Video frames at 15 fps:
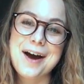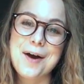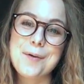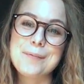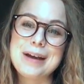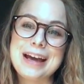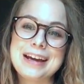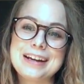
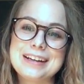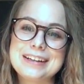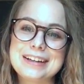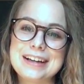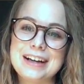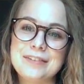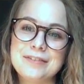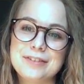
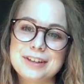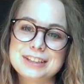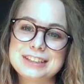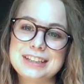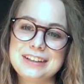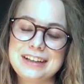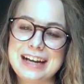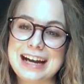And
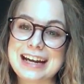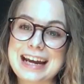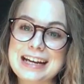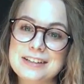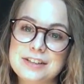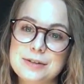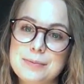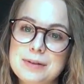unfortunately I
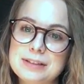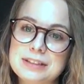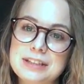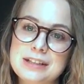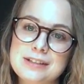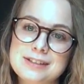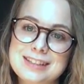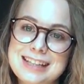can't do
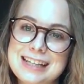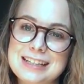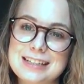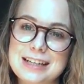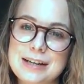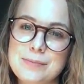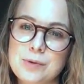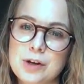most of those
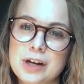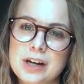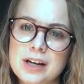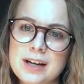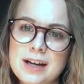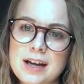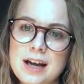things anymore.